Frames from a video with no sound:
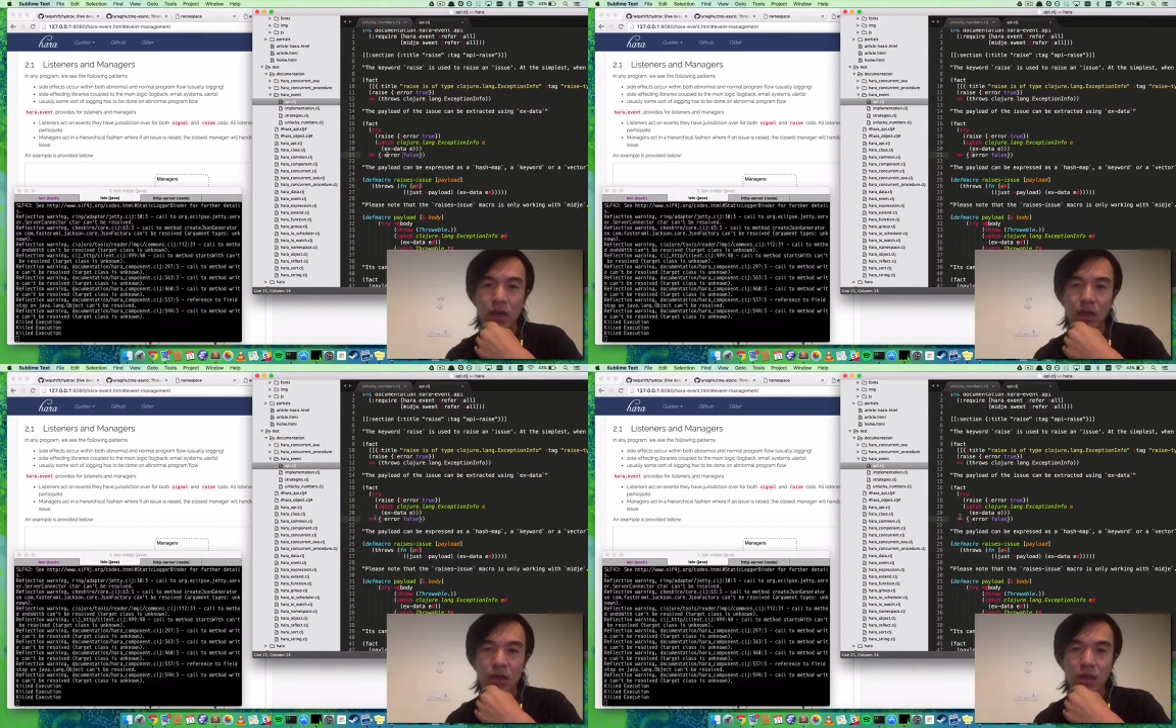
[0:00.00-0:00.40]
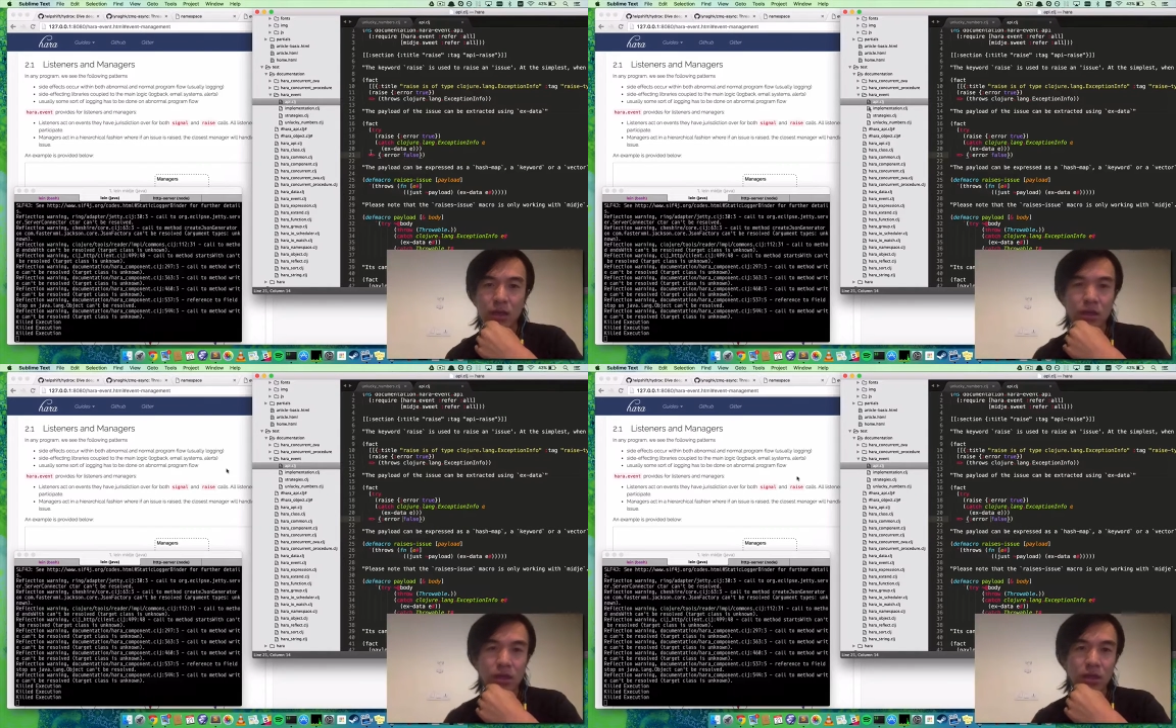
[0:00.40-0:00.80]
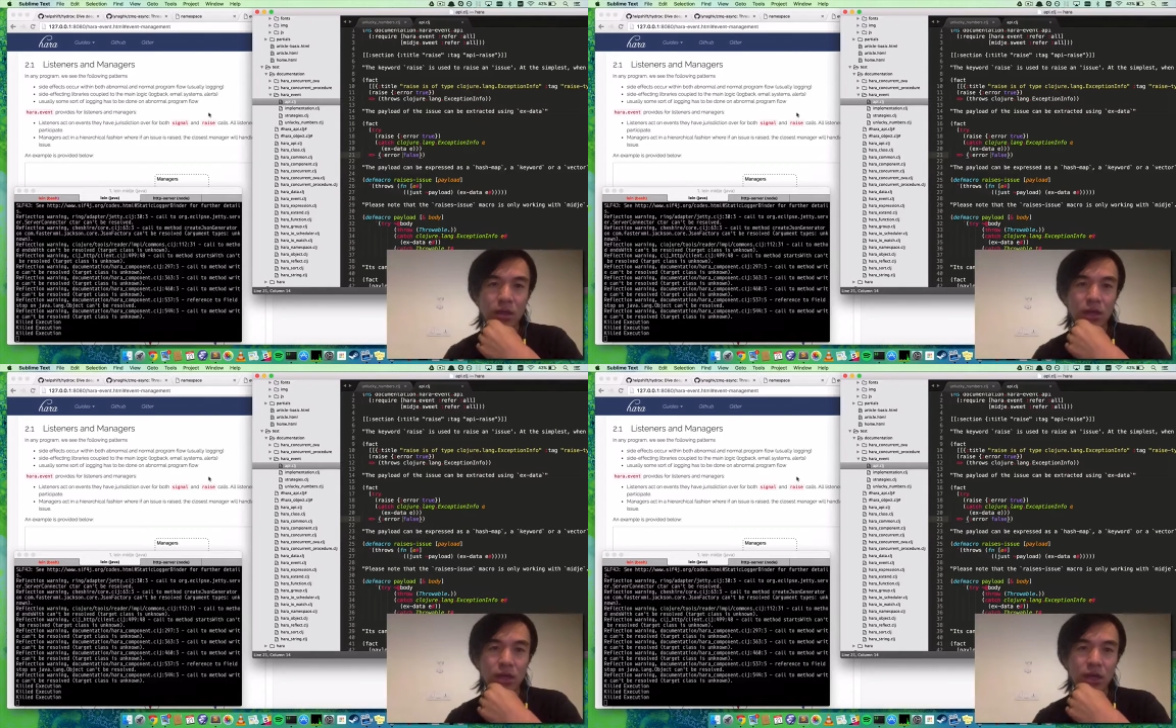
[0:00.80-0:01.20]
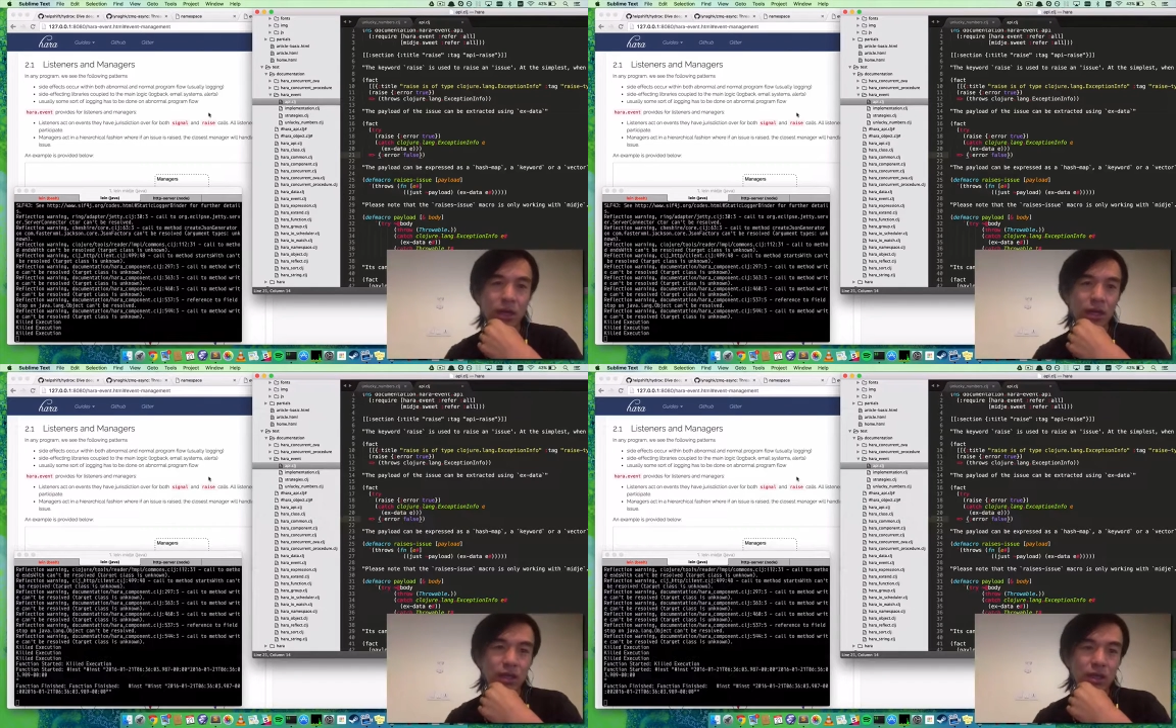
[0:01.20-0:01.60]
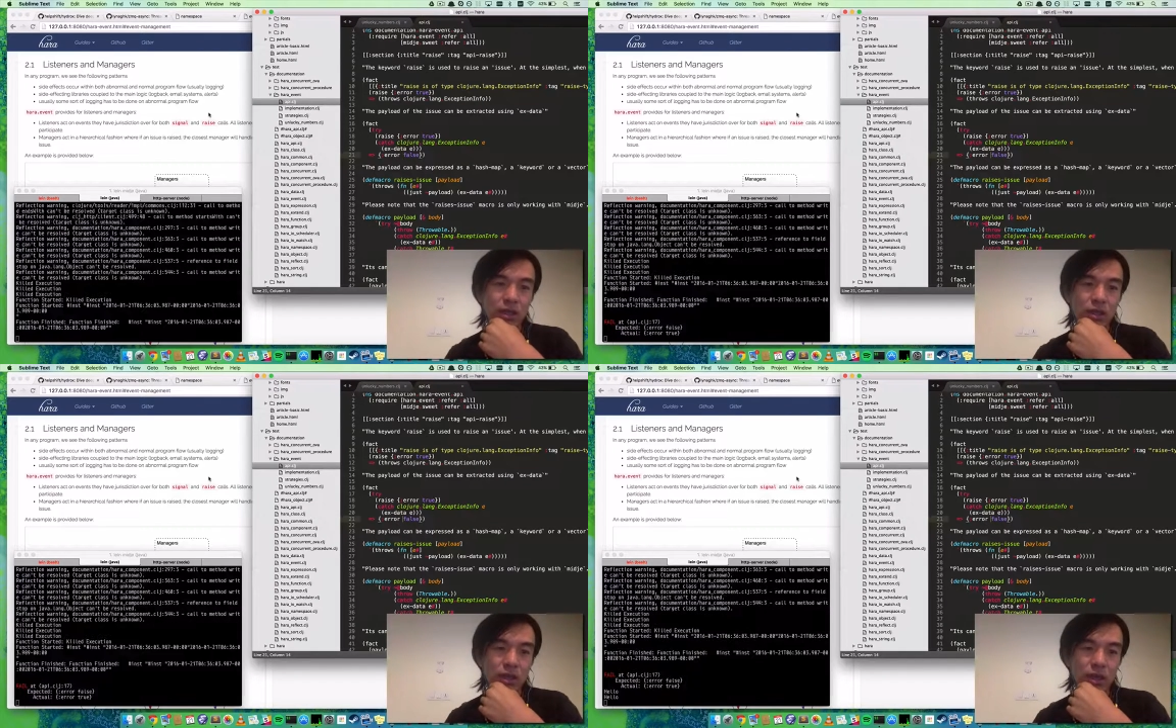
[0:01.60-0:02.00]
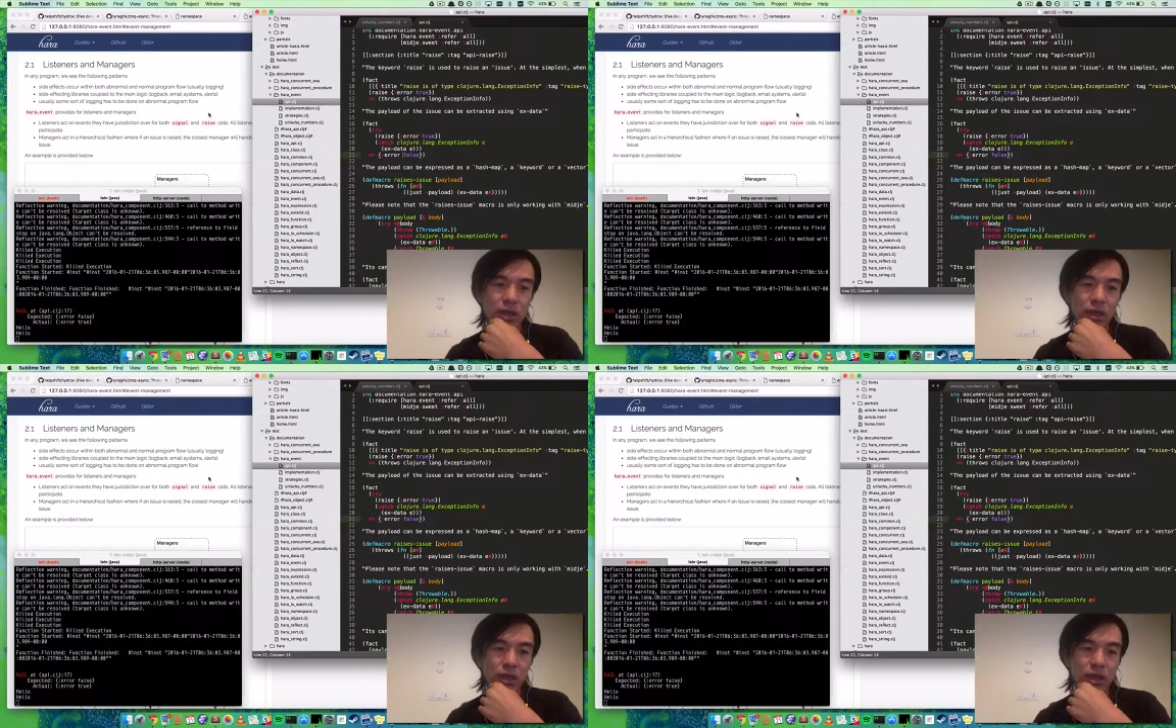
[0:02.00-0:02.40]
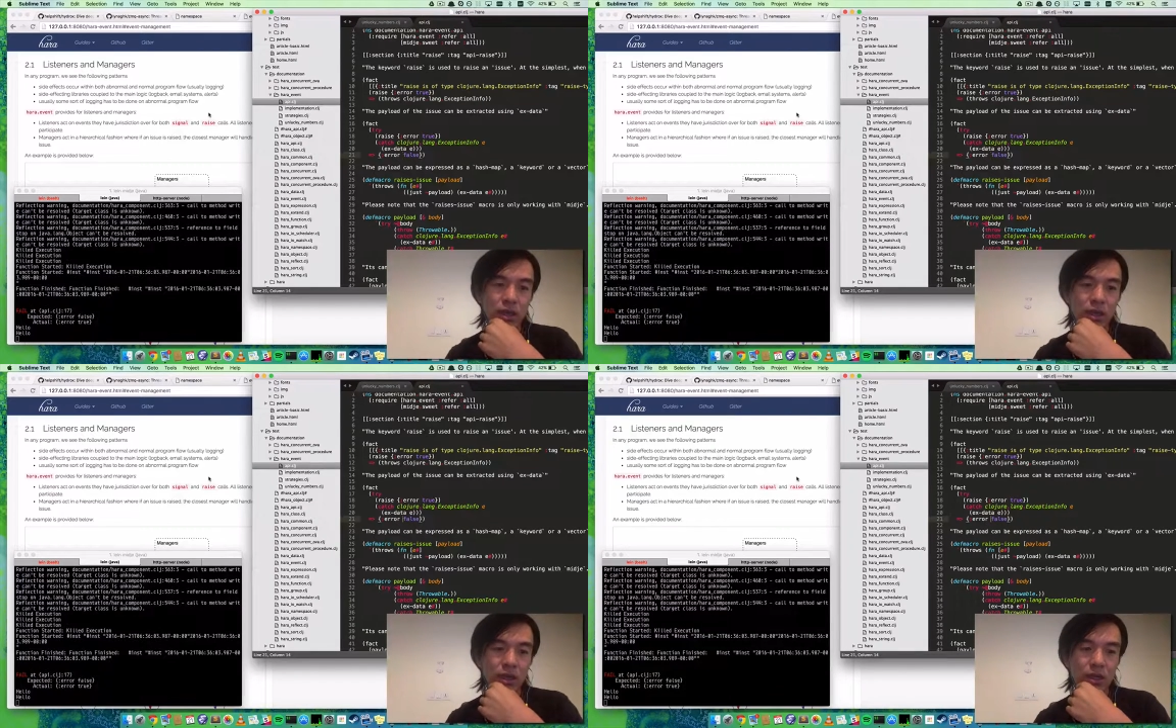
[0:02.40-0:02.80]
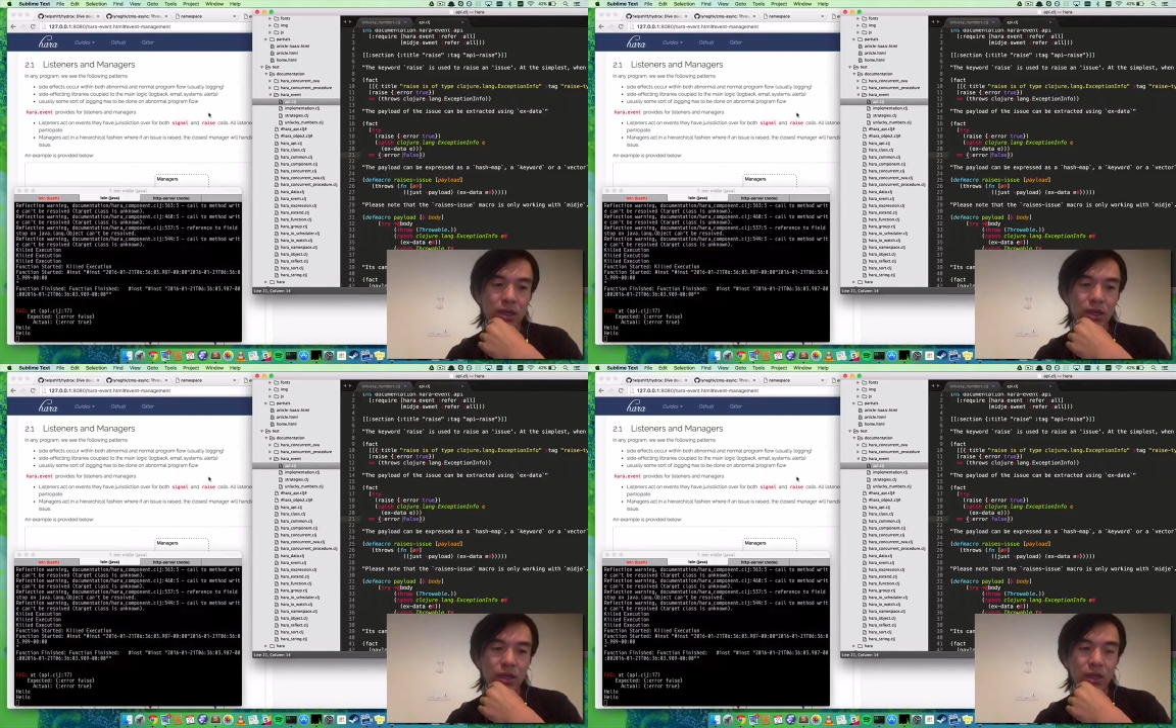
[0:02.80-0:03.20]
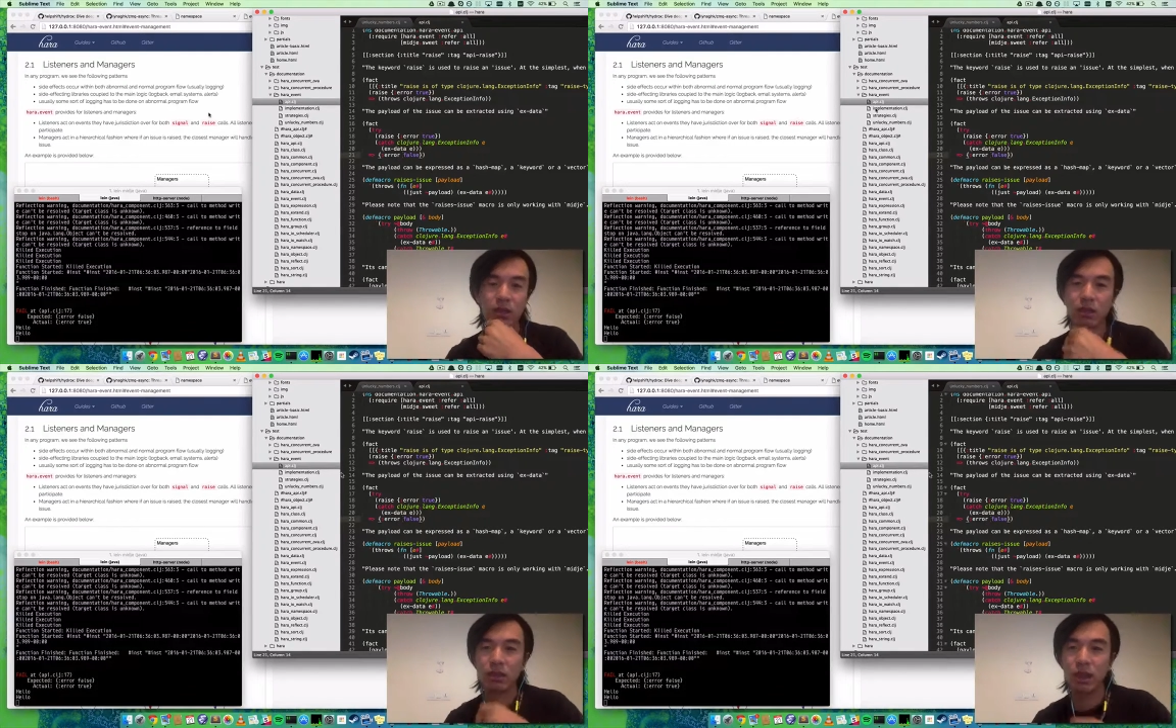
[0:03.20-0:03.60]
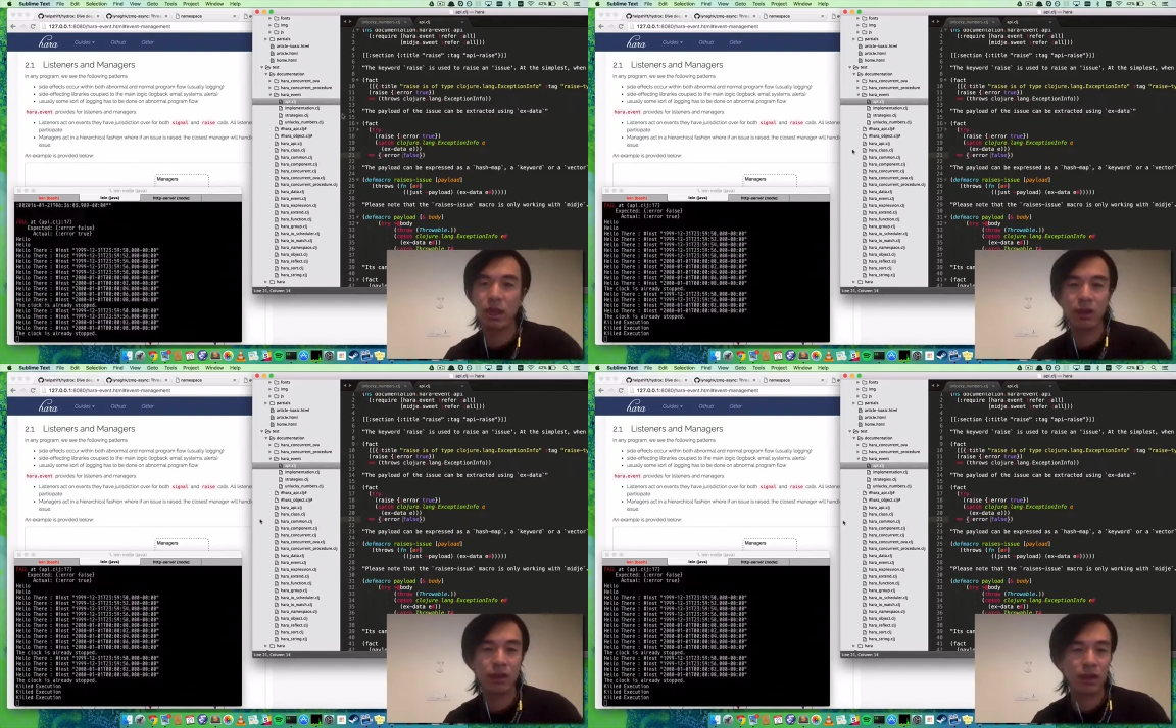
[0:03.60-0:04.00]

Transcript: So yeah, this is this is how it